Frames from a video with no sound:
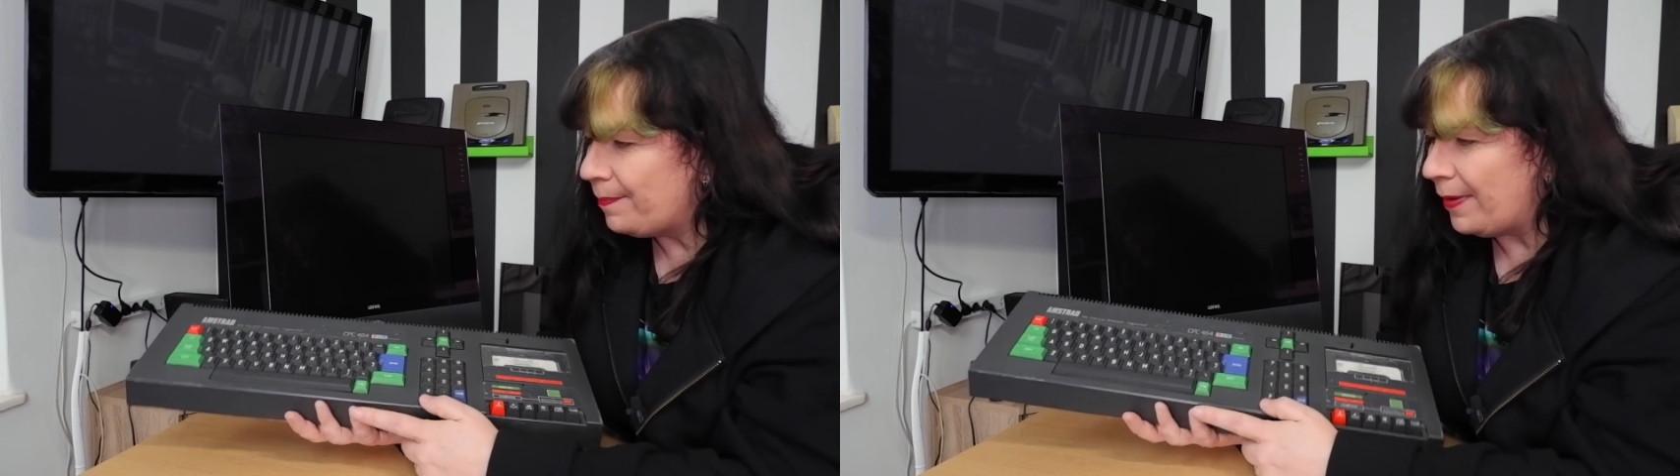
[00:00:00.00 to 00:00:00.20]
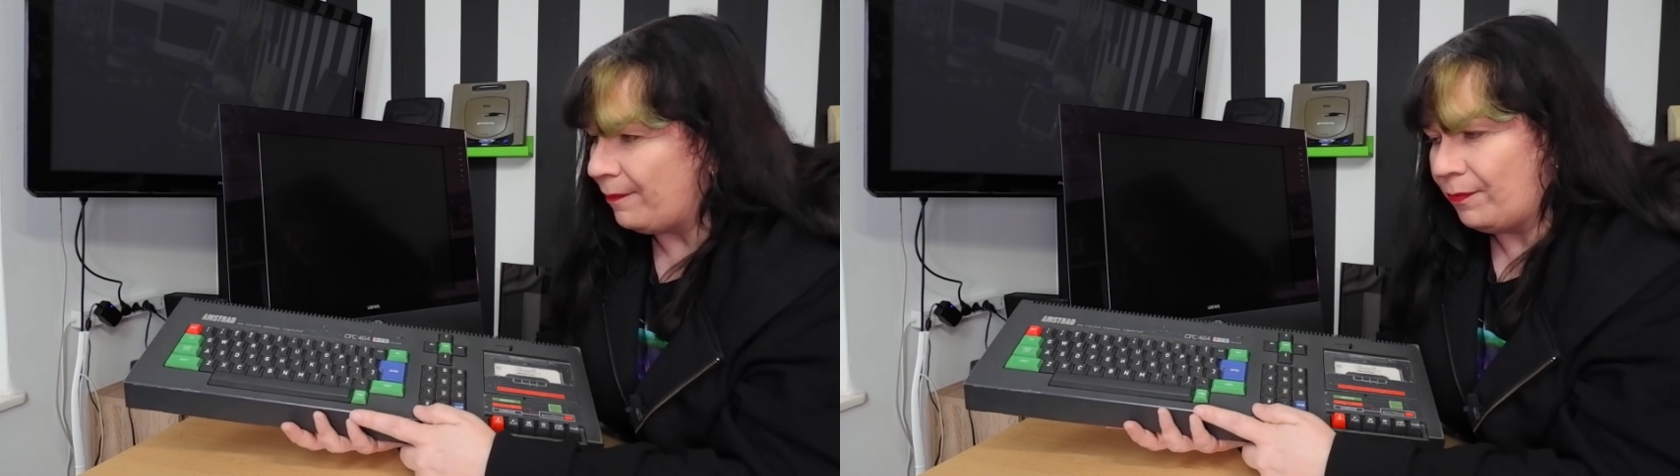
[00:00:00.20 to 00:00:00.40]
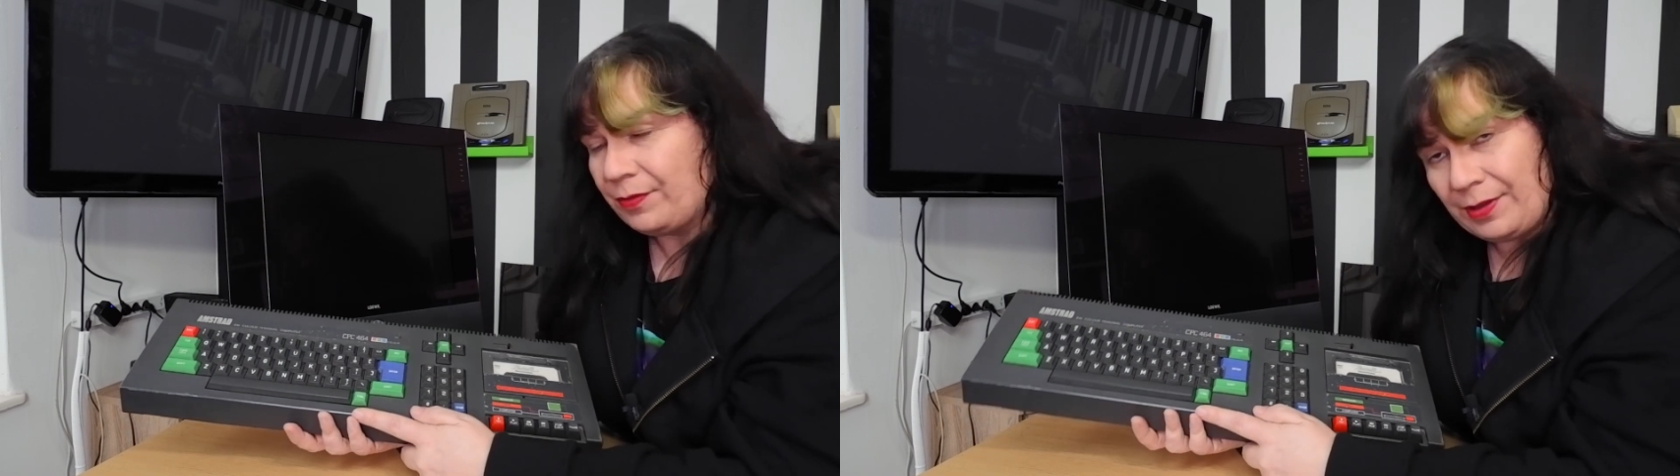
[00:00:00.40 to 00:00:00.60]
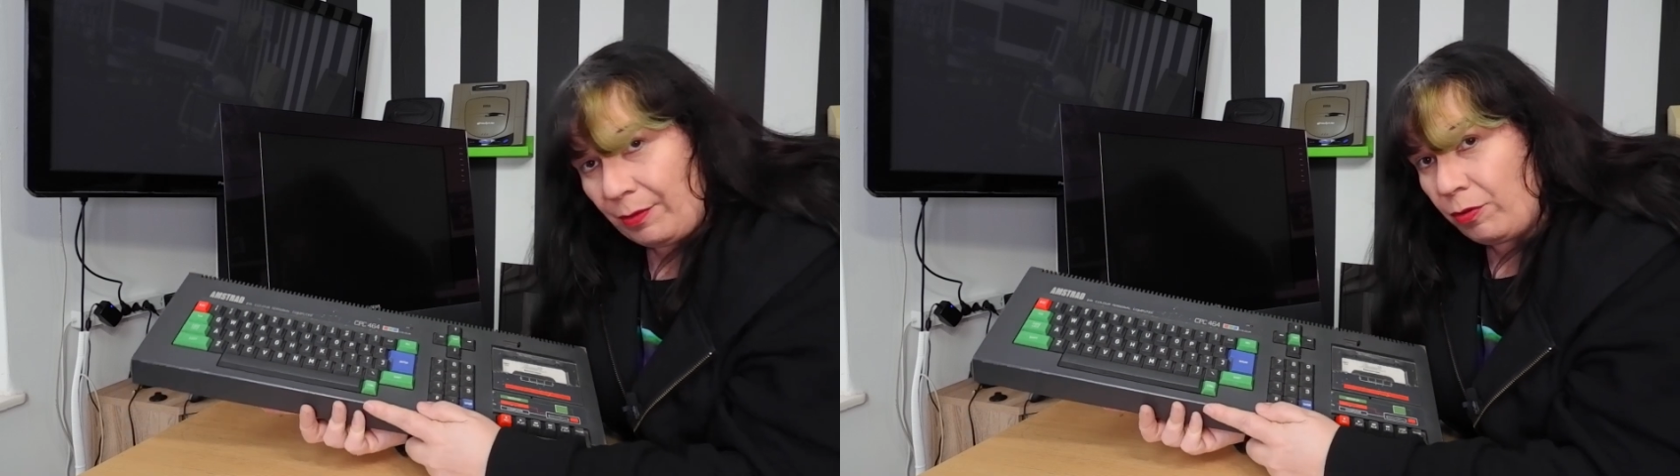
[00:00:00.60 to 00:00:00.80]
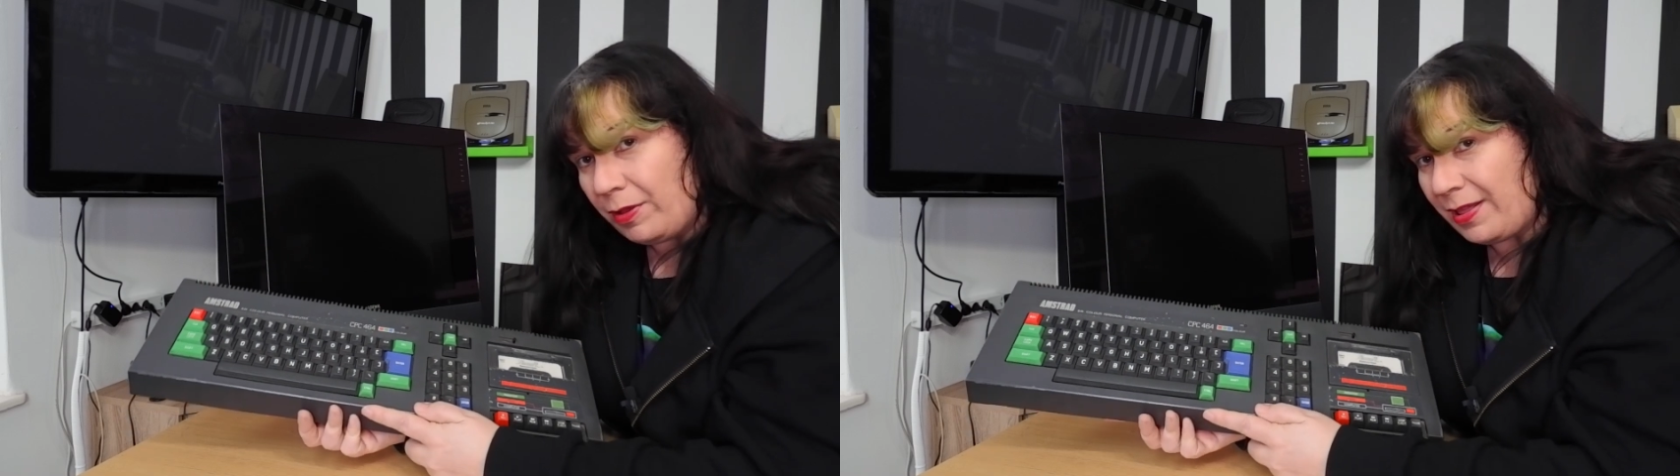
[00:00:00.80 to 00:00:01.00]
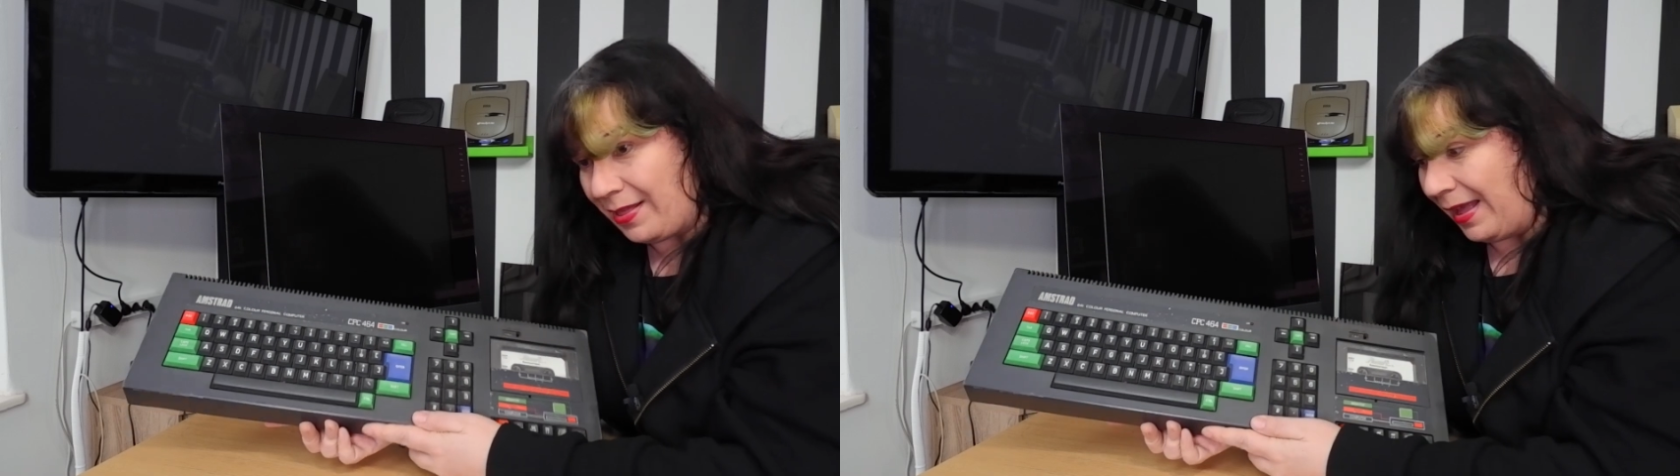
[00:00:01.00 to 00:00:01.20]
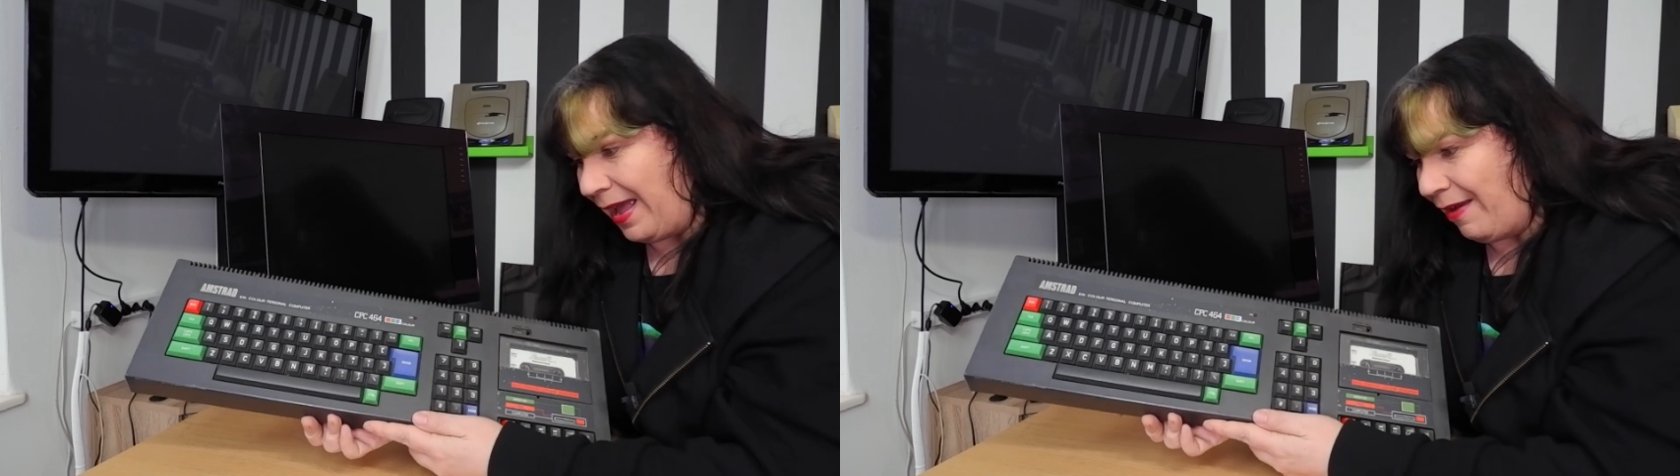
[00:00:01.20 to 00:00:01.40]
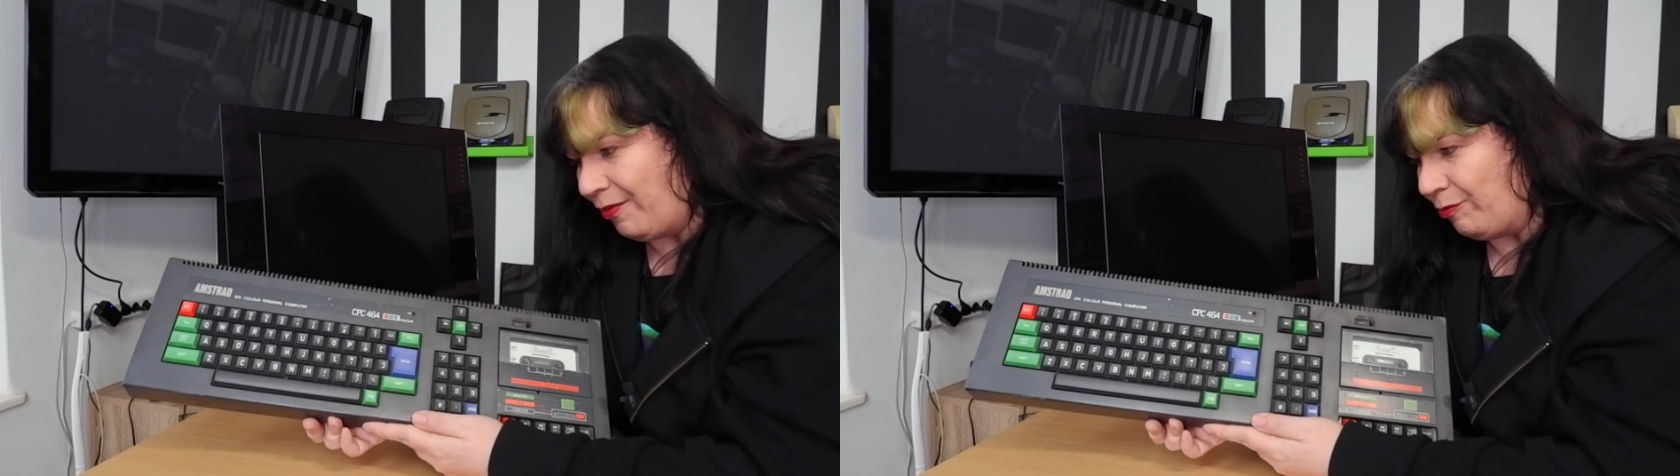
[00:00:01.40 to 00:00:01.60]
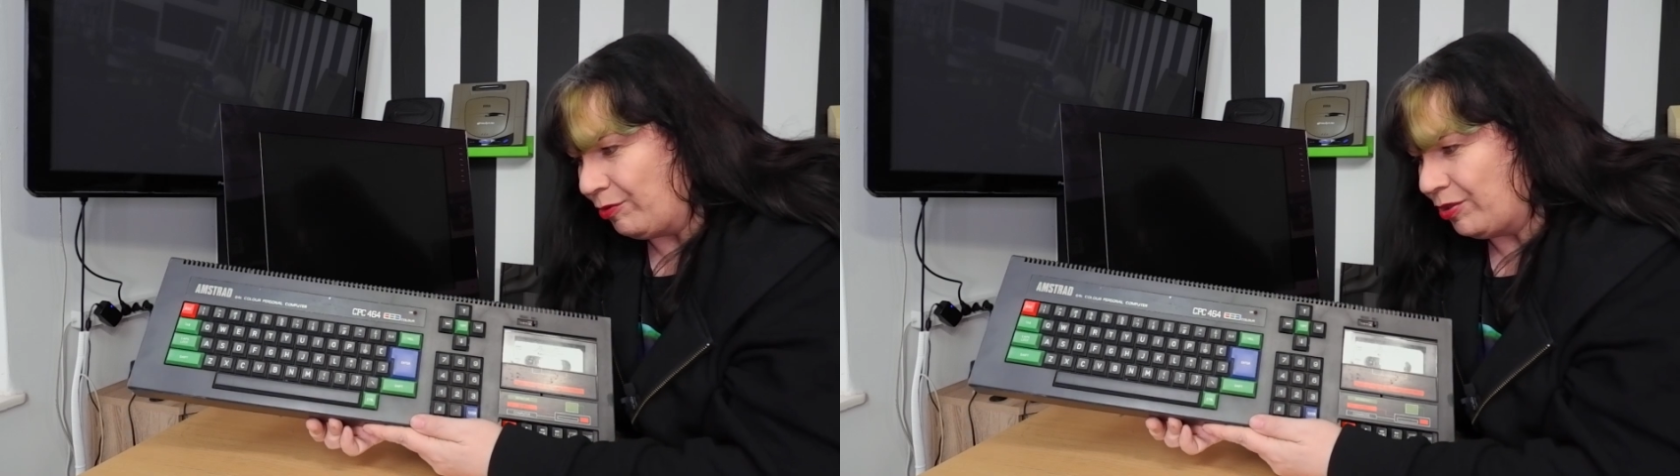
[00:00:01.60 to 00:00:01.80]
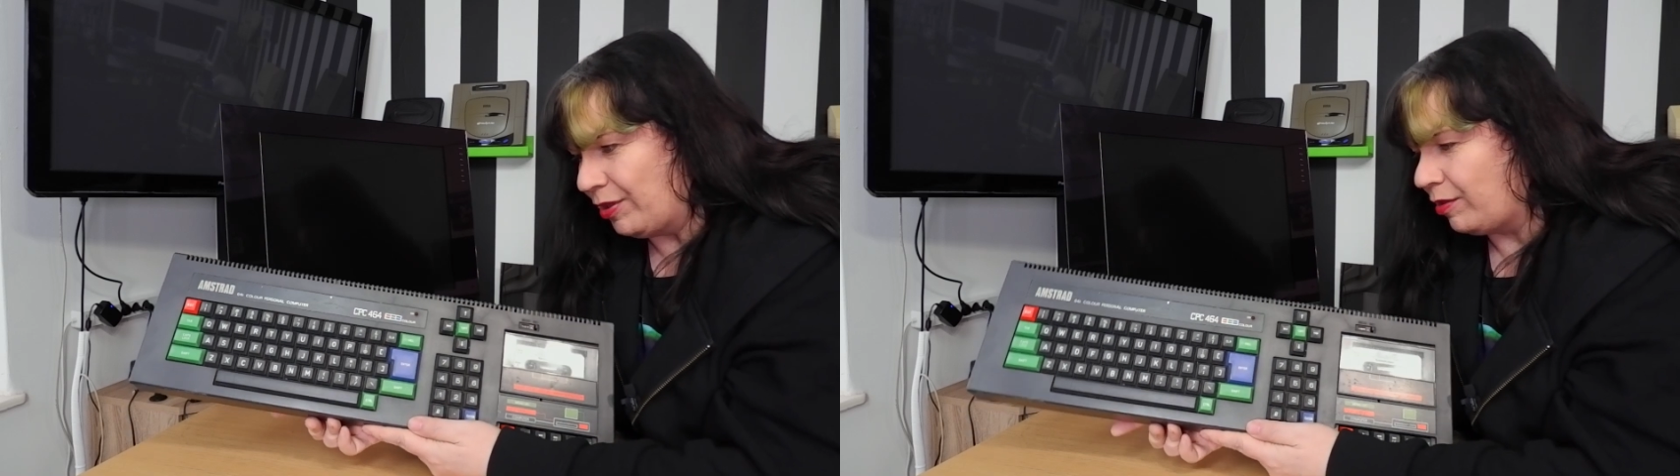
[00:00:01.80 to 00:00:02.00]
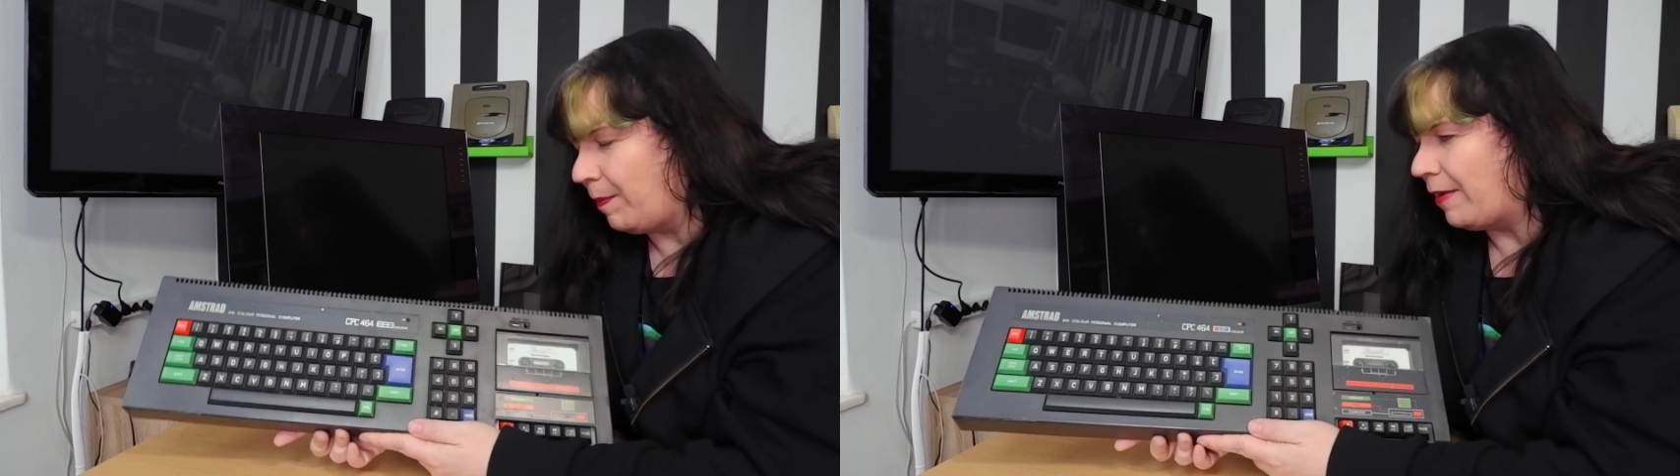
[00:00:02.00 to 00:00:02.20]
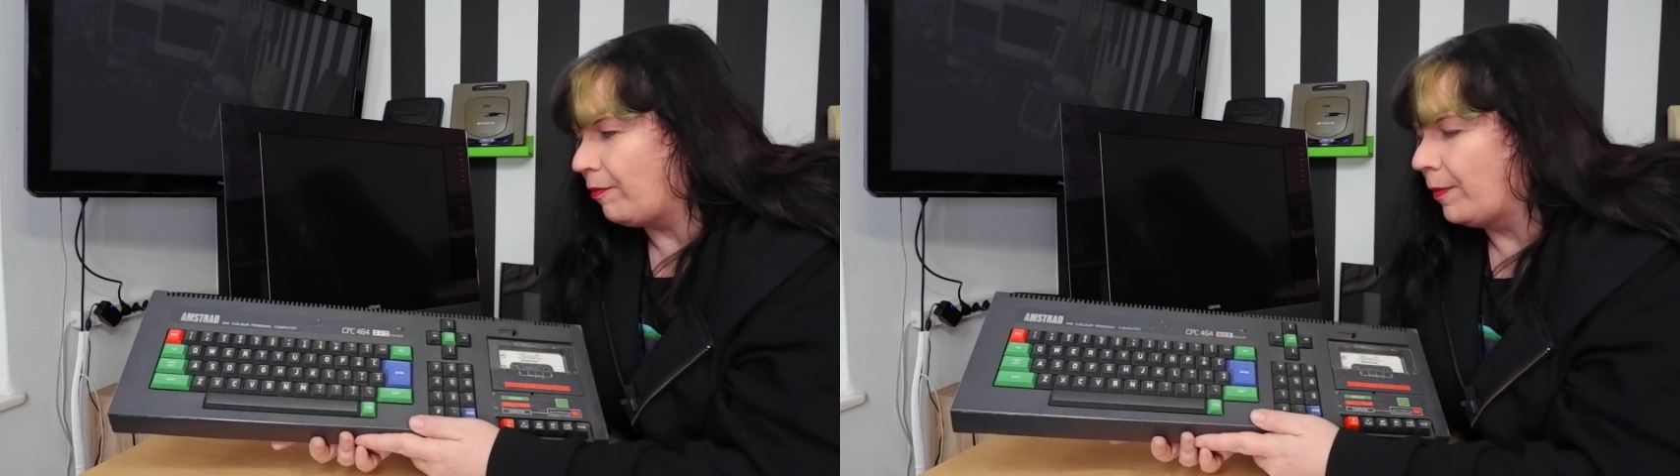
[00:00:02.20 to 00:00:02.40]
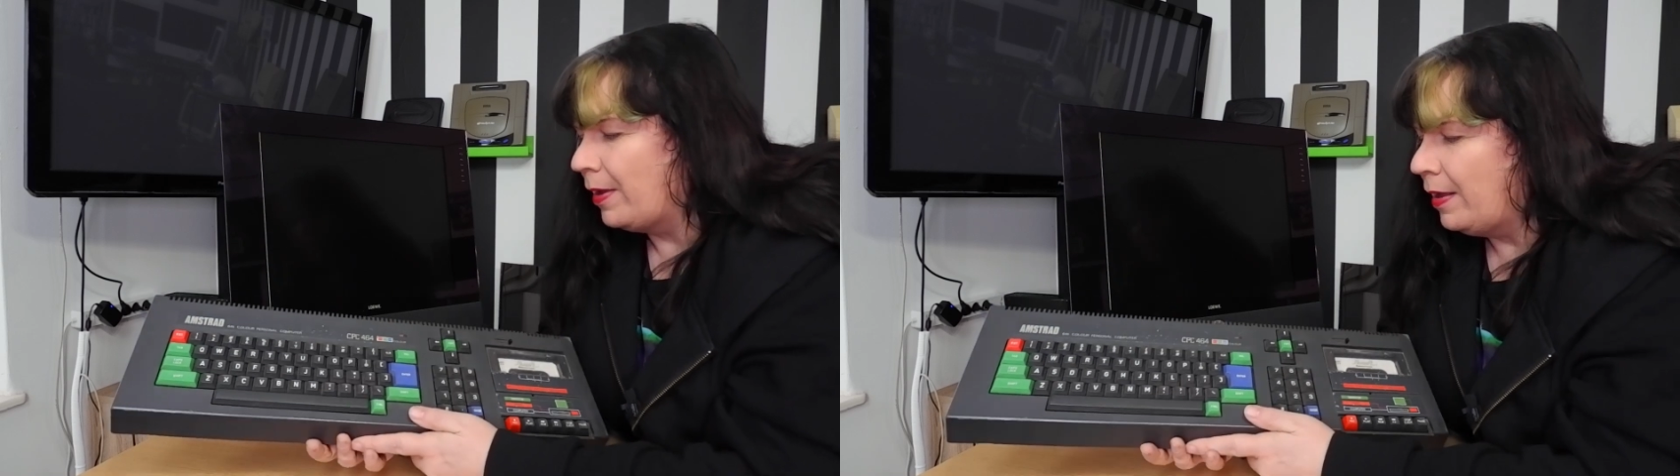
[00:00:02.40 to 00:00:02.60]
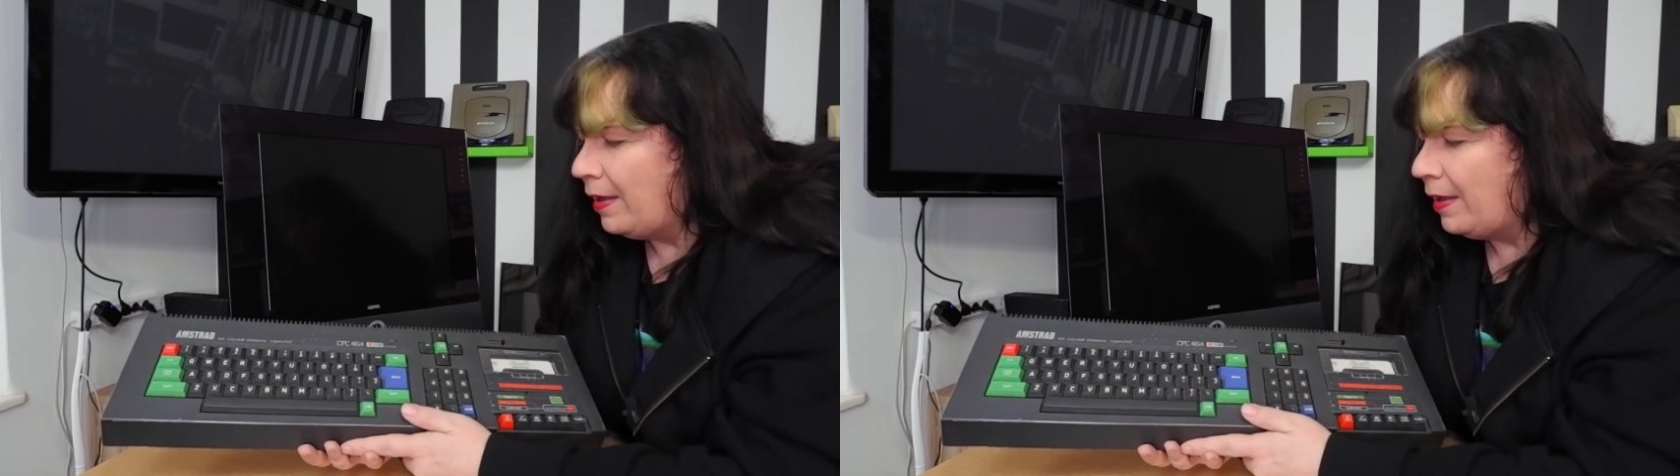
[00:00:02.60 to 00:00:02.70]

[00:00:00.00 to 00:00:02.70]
But how cool is this? I have an original Spectrum.